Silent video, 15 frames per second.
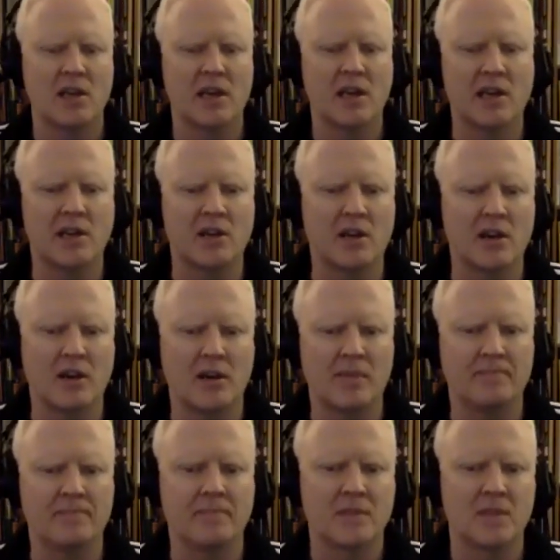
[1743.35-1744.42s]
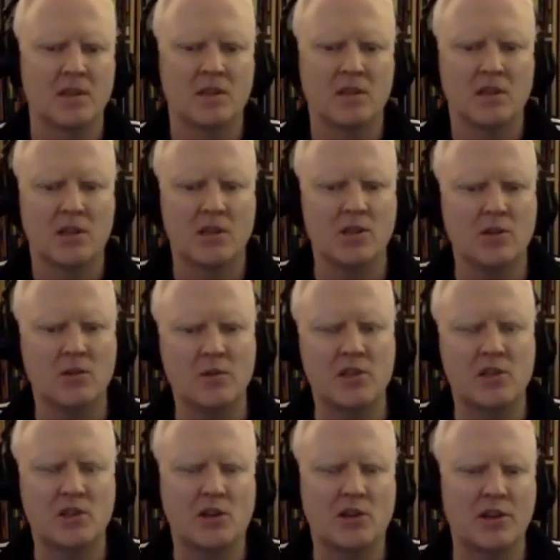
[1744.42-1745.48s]
And we
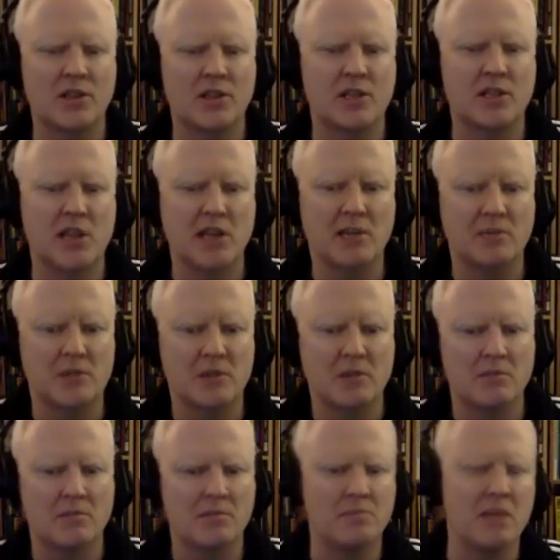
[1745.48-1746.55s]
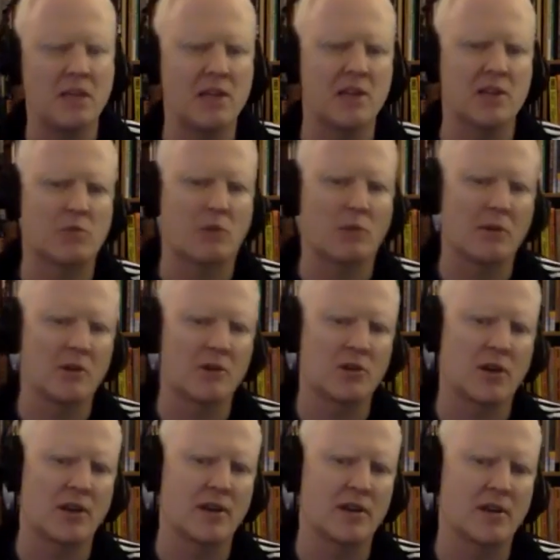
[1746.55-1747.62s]
started to take him to meetings where we were
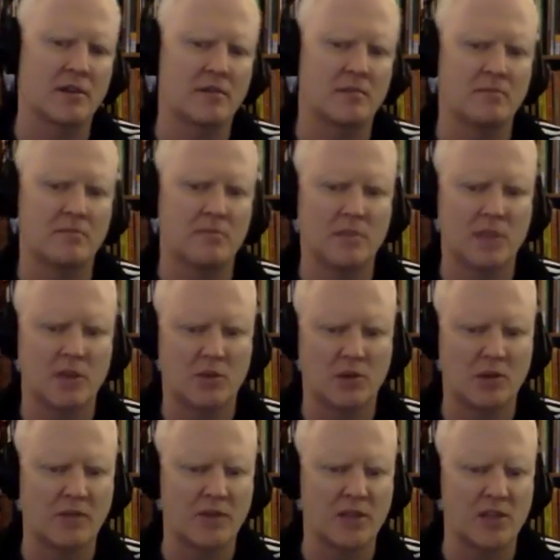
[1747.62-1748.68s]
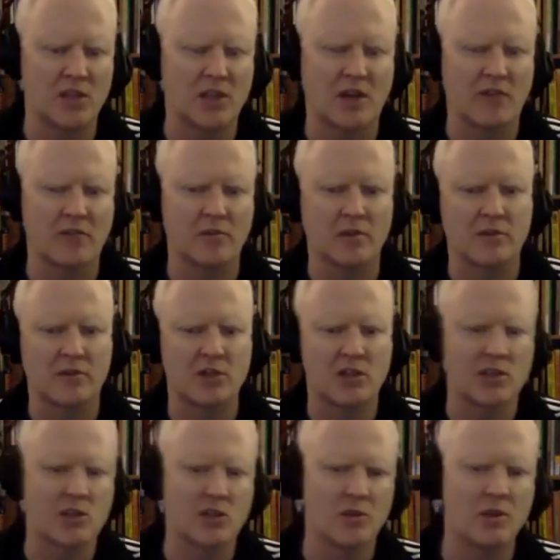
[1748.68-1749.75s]
trying to convince the government of
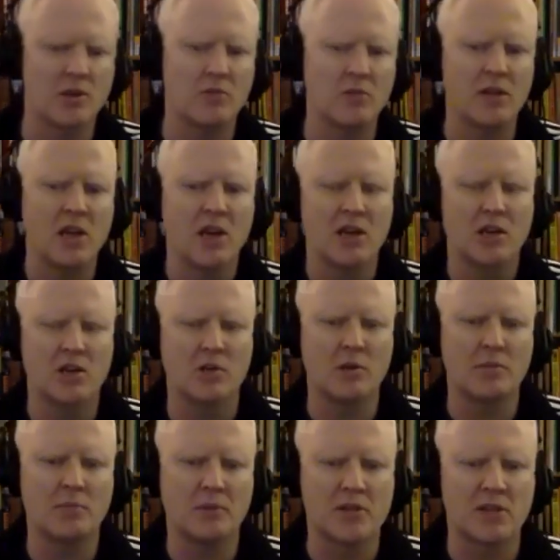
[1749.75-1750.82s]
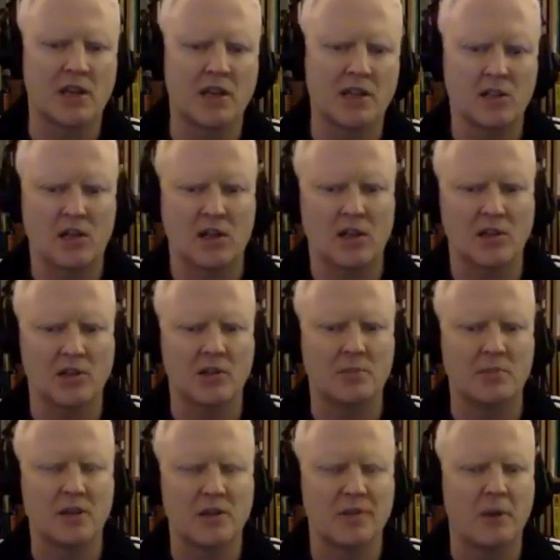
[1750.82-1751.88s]
shit. So he would, we'd present a little
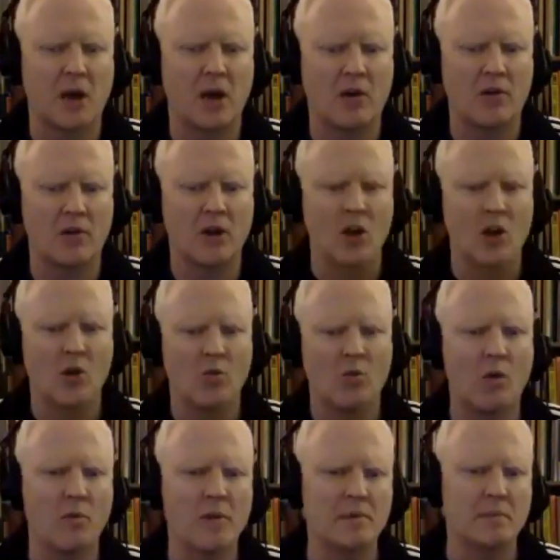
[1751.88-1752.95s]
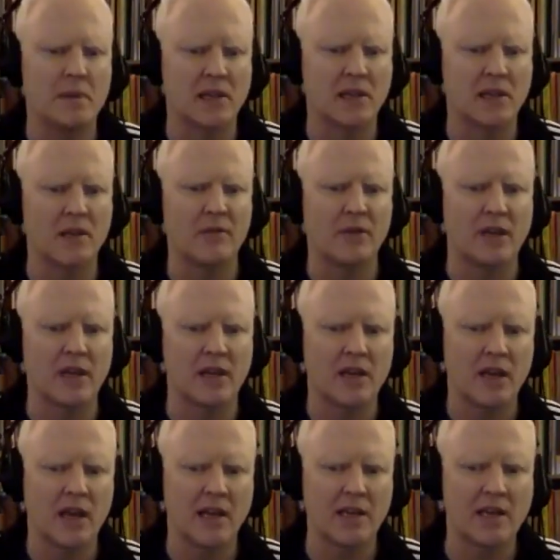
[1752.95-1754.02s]
bit about what we'd been living,
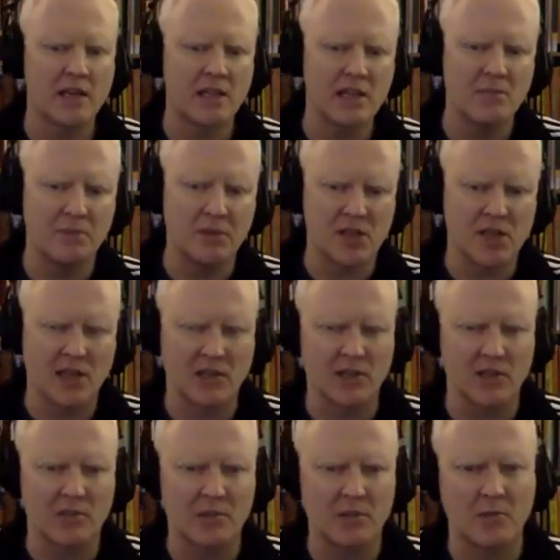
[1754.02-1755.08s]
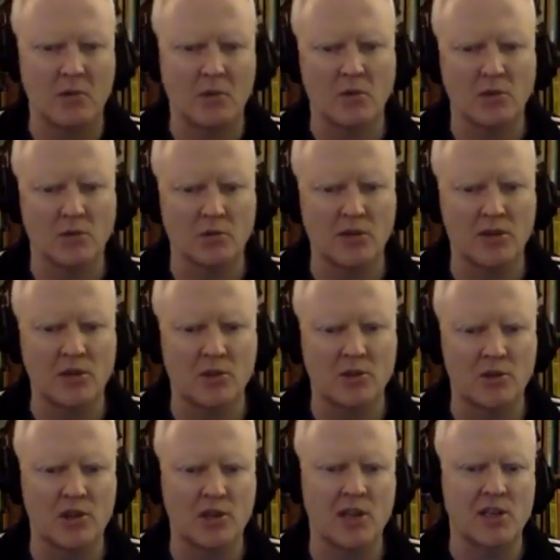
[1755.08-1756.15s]
and then he'd present a little bit about what the
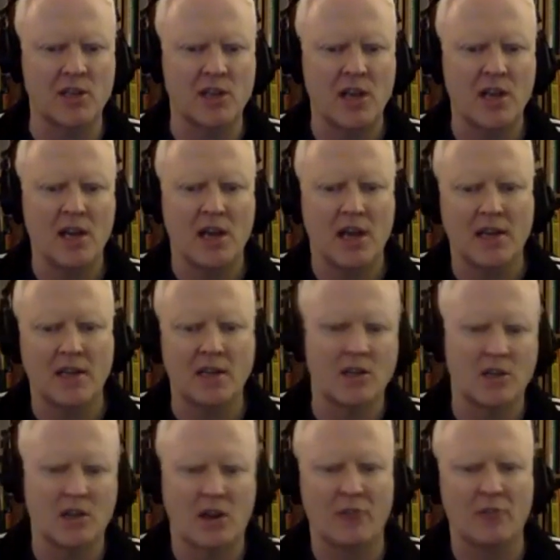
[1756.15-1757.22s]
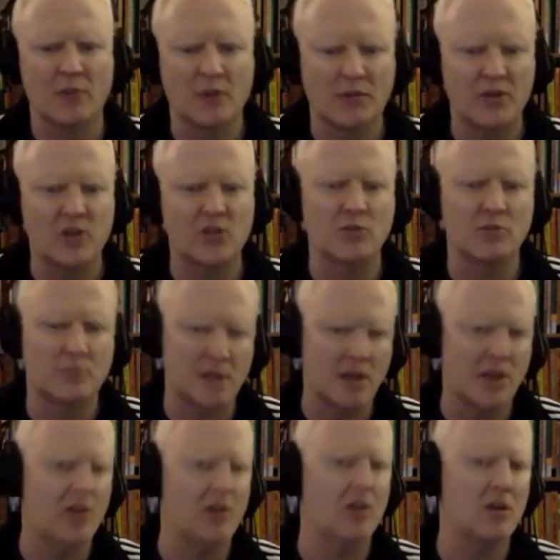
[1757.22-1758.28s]
research says, and then the government official would be
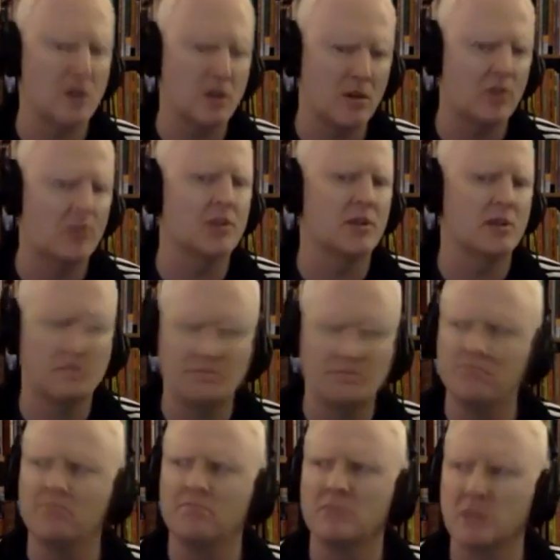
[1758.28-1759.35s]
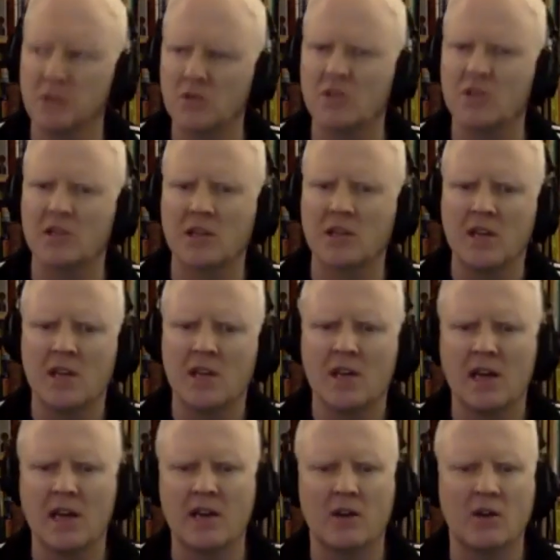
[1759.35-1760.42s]
like, oh, interesting.
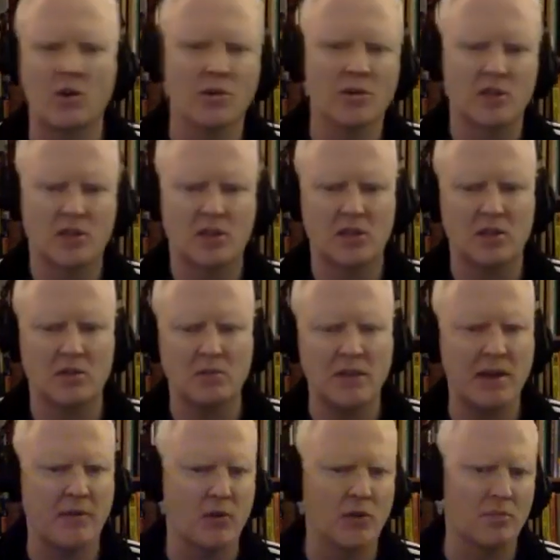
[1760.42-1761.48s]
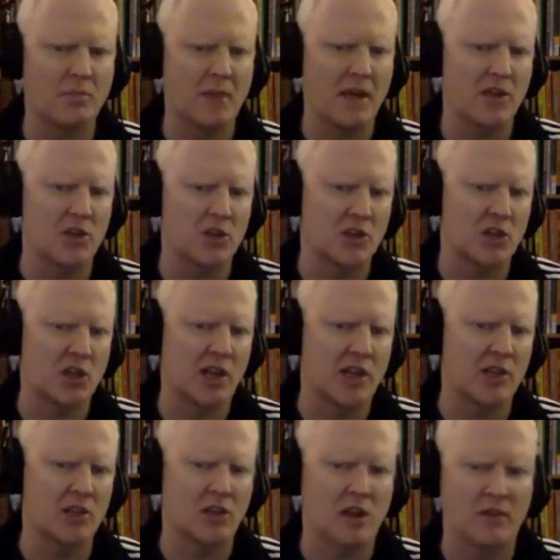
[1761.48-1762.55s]
And of course we never managed to
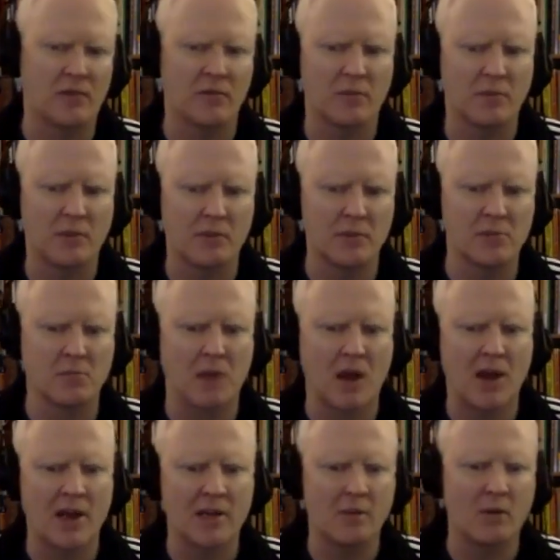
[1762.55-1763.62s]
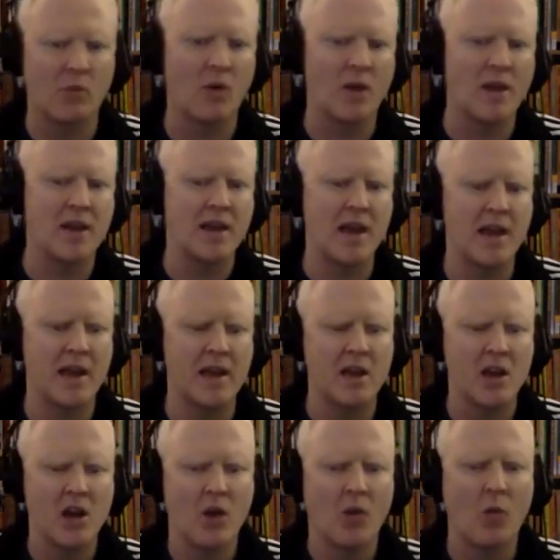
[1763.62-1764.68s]
change the government people's mind, but one day
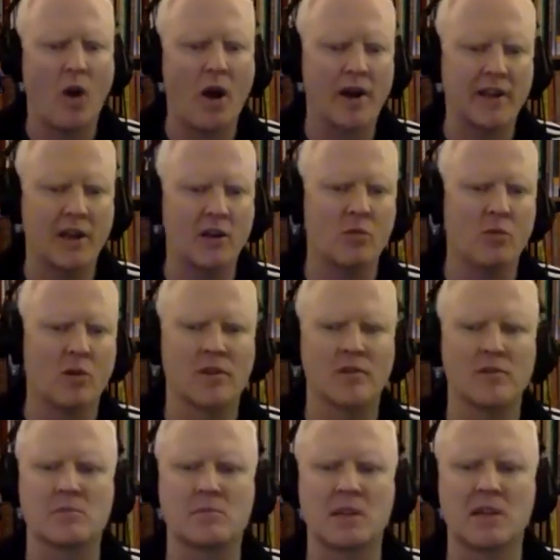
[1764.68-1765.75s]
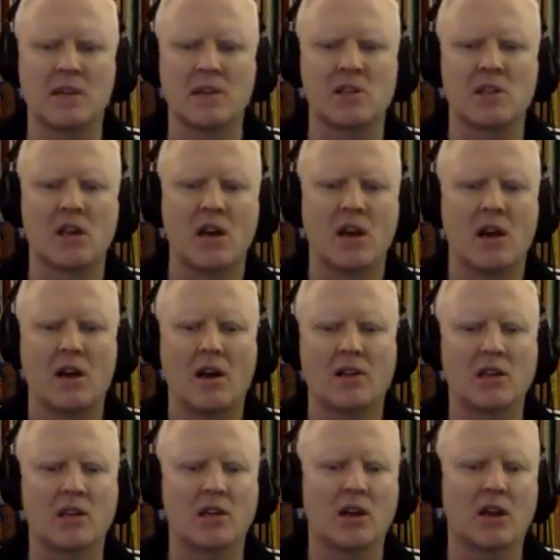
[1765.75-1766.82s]
walking out of one of those meetings, I
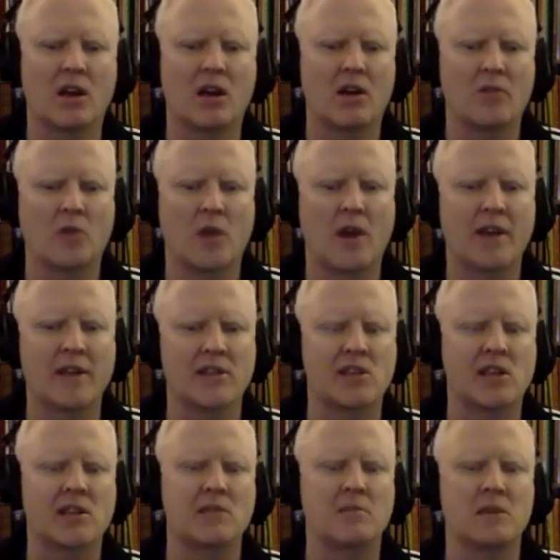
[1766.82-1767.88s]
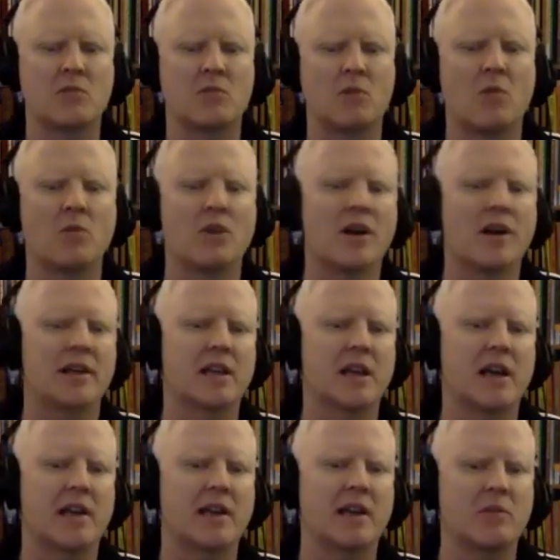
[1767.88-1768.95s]
think Ryan said to me, well, we're not
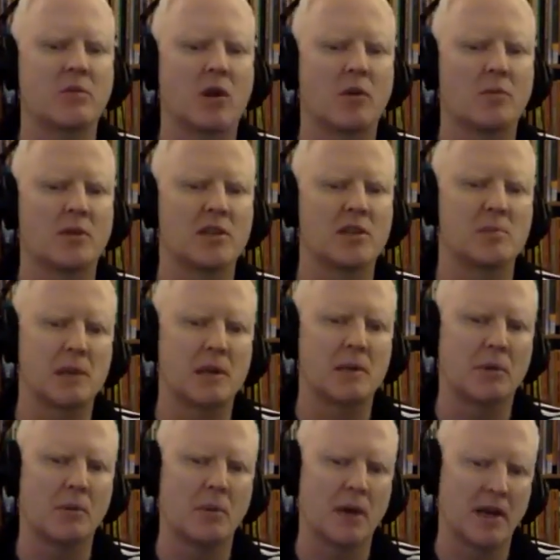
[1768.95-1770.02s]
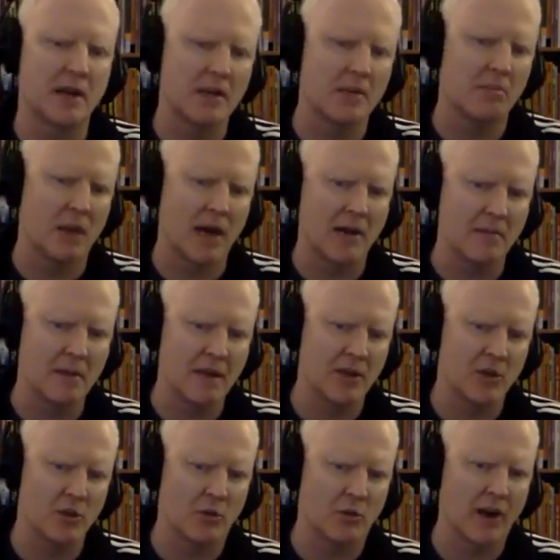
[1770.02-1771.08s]
getting anywhere with these people, but it might make
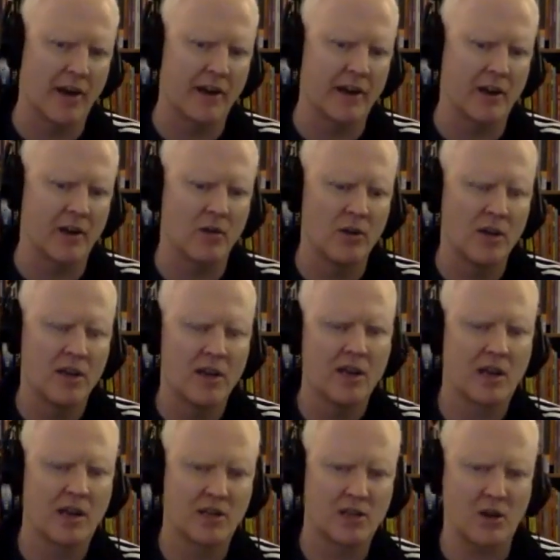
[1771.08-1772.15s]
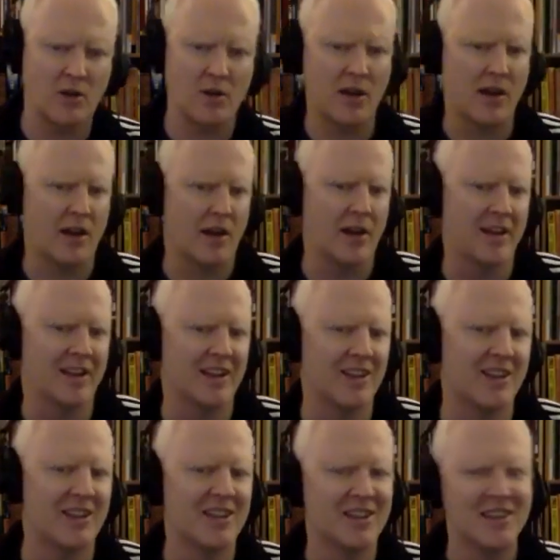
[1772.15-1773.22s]
good radio. And I said, oh yeah,
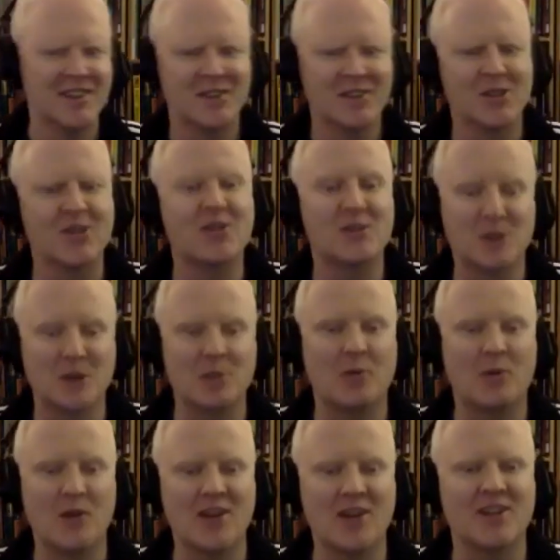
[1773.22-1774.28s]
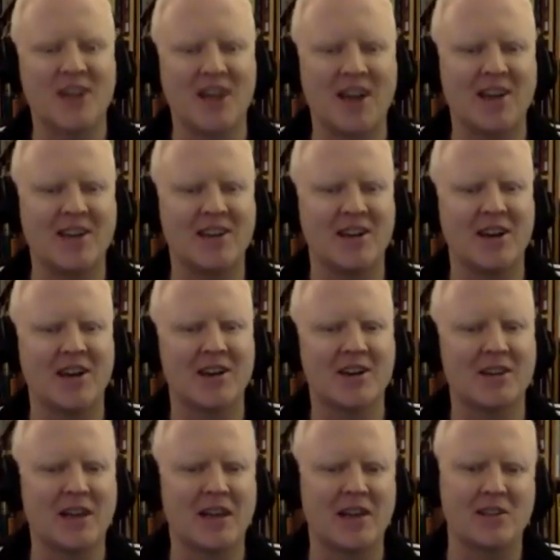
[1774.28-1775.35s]
good point.
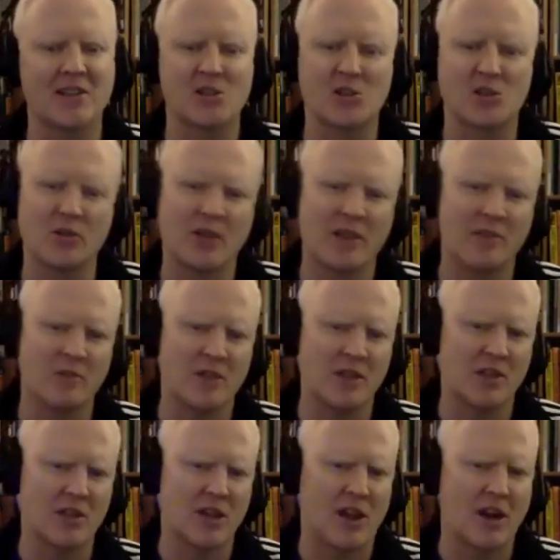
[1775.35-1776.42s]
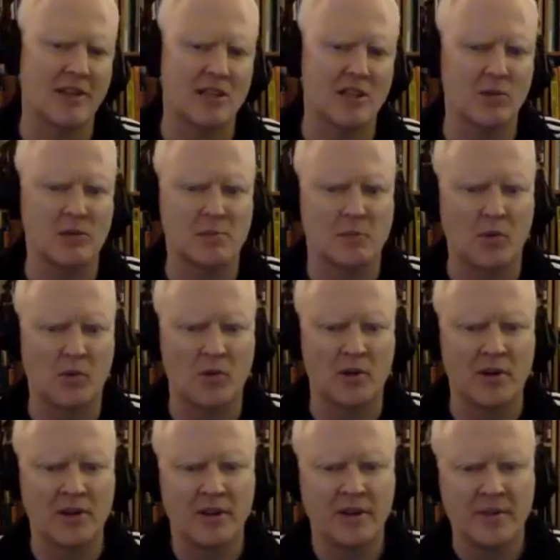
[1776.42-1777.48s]
And so then the idea was
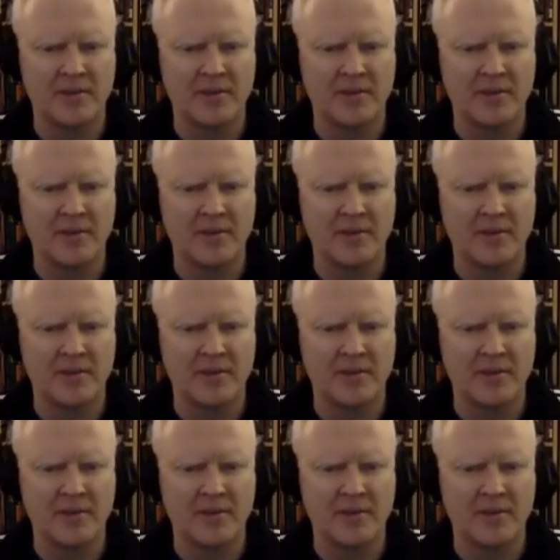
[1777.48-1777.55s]
born.